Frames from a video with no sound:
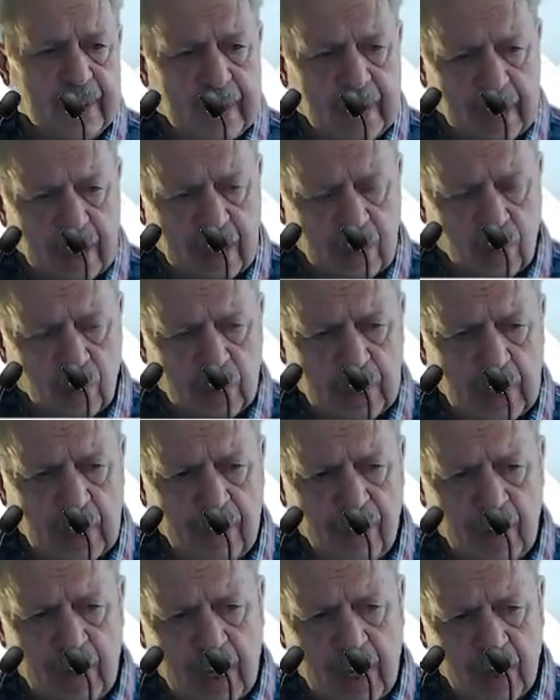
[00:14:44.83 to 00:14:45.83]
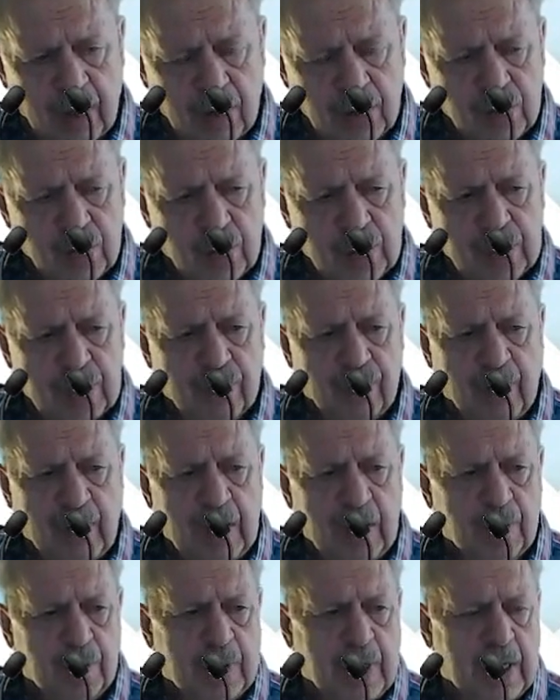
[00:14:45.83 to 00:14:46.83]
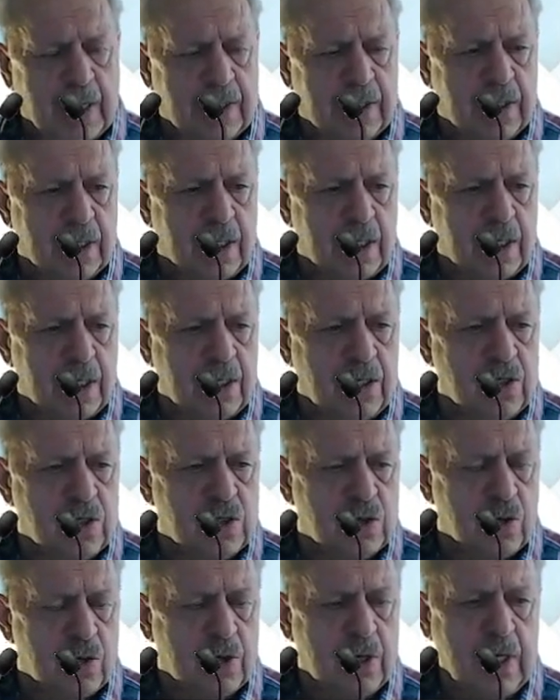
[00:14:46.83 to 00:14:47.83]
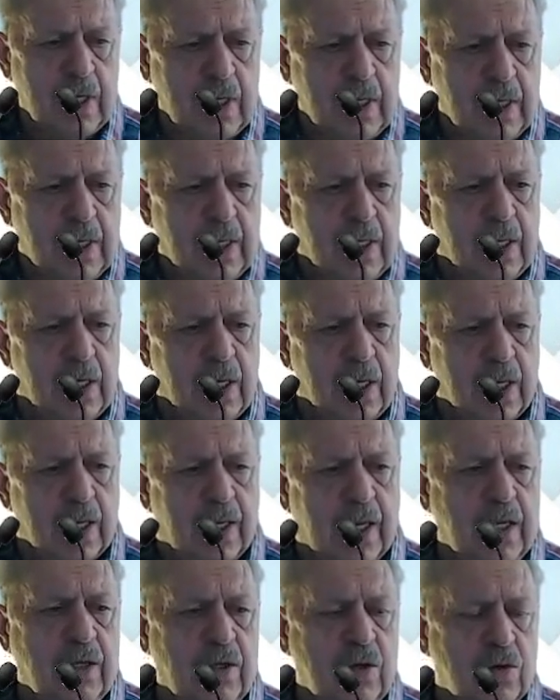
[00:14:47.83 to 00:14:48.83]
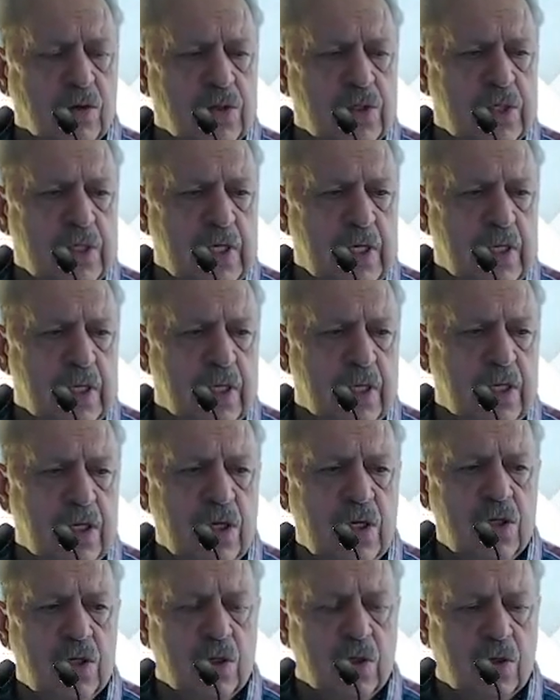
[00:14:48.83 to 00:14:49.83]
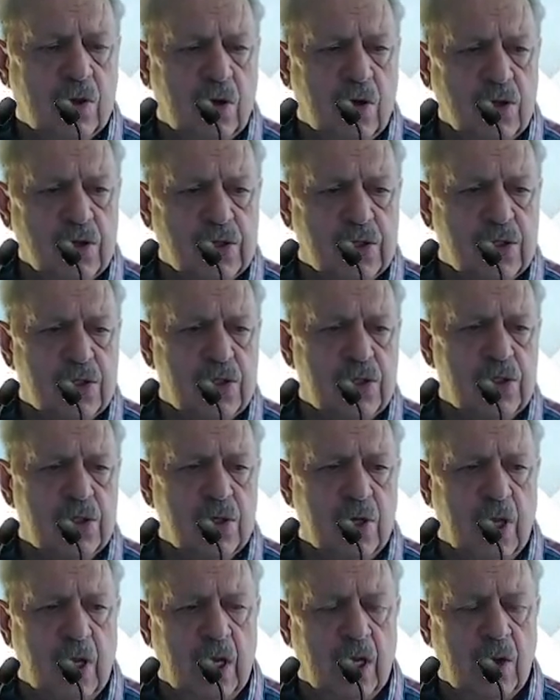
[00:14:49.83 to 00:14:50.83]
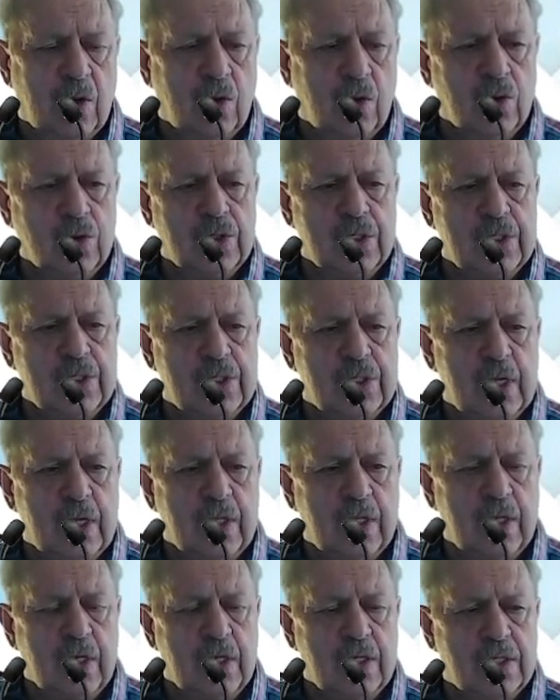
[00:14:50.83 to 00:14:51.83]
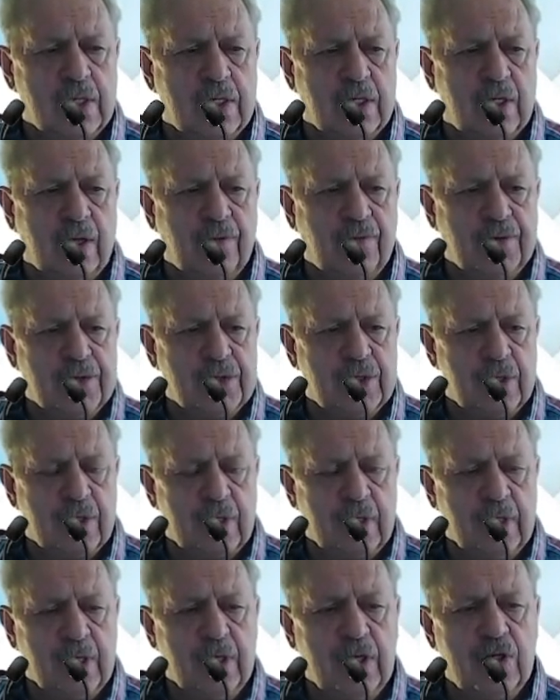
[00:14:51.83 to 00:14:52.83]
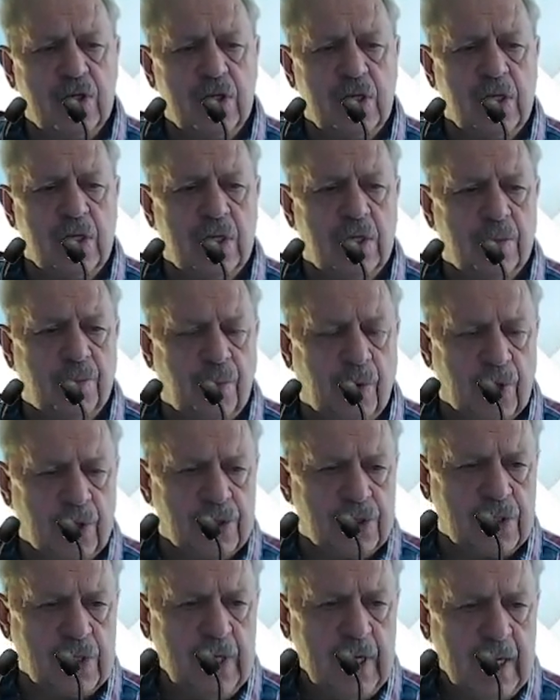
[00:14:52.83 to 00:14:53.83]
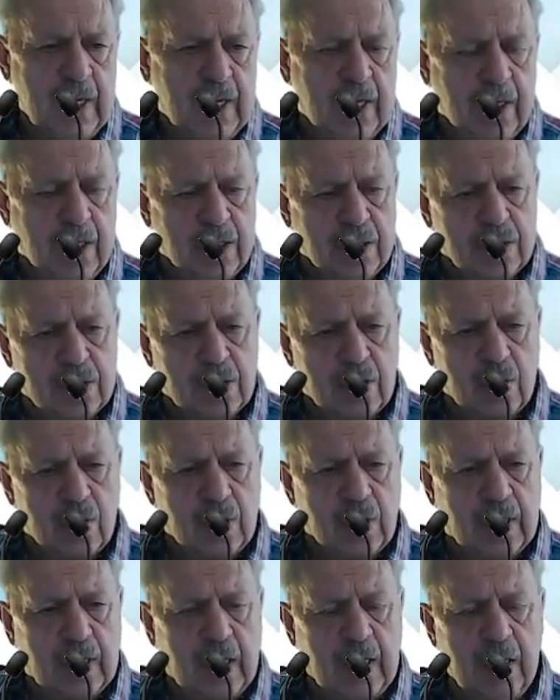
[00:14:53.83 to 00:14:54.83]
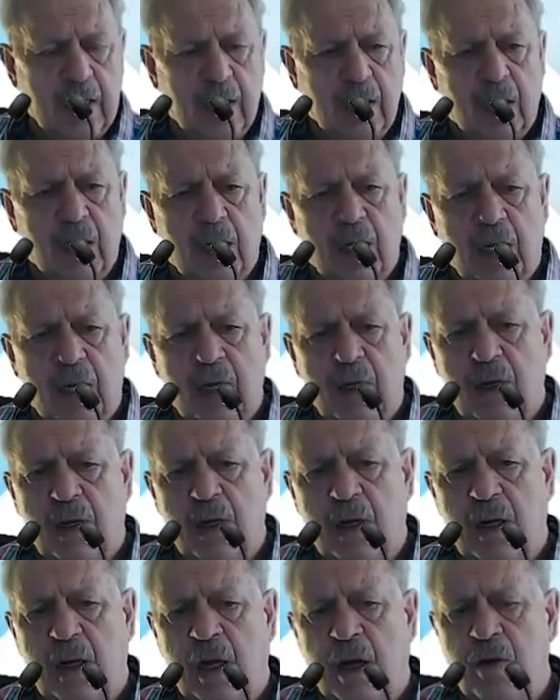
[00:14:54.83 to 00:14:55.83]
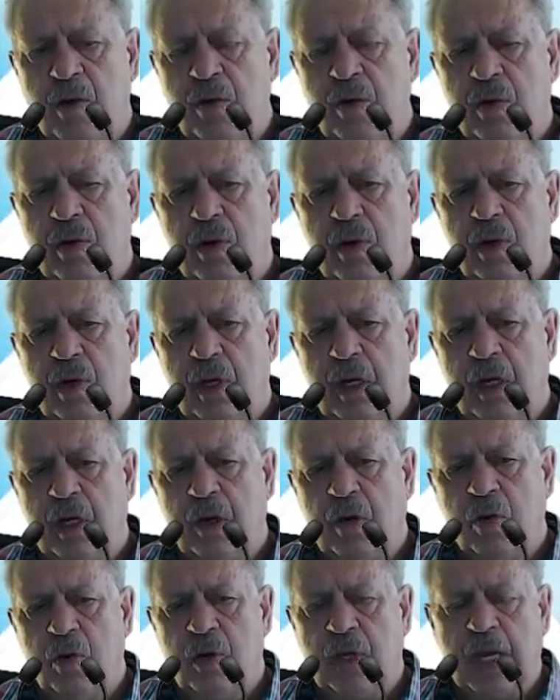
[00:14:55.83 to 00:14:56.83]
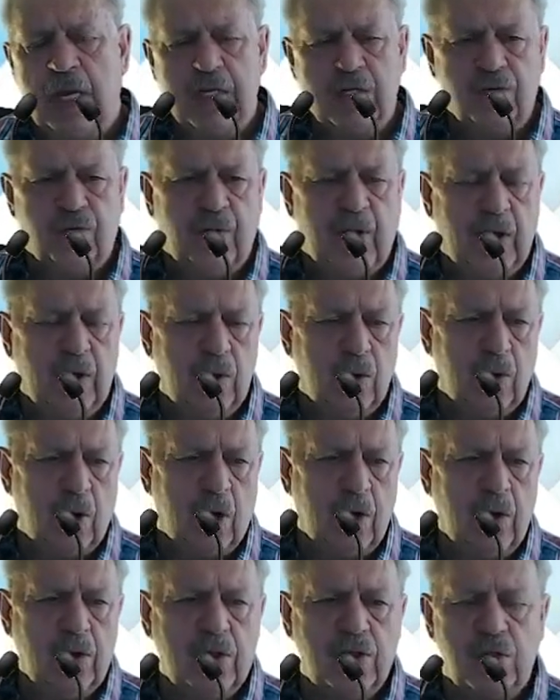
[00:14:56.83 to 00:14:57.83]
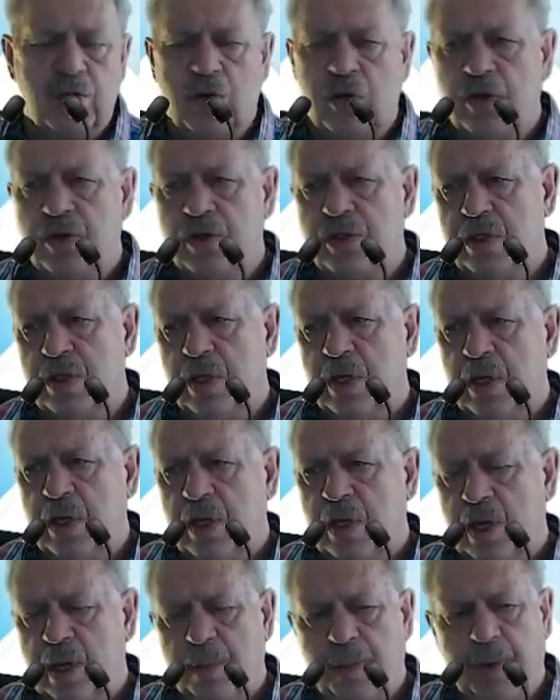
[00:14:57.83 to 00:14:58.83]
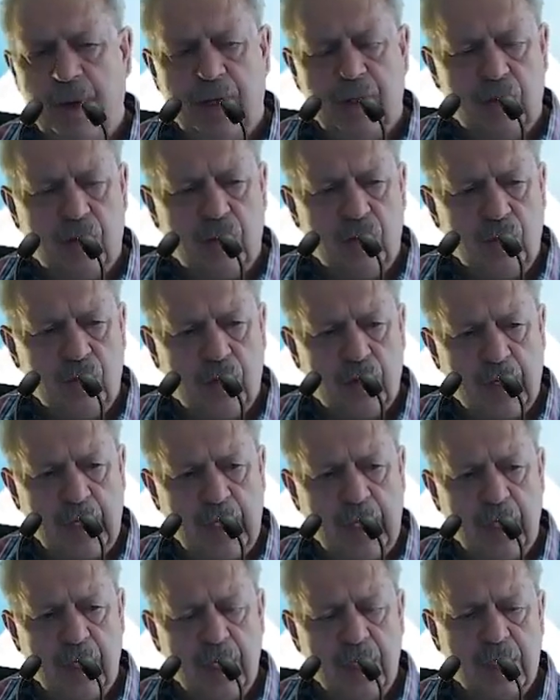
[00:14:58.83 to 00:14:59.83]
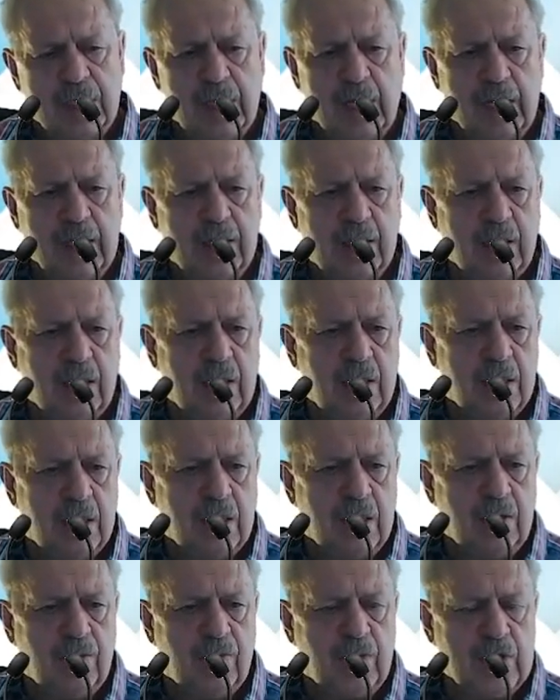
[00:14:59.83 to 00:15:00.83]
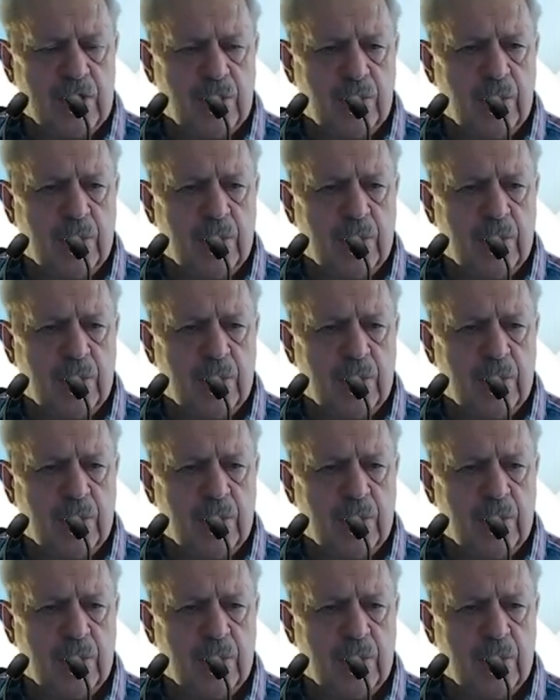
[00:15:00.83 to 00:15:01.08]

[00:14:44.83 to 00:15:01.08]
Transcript: and whatever else was available at the insurer. Again, you'll see the initial costs causes that there's a deficit initially in the policy. So again, a loan or cash value only starts about 2-3 years later in the investment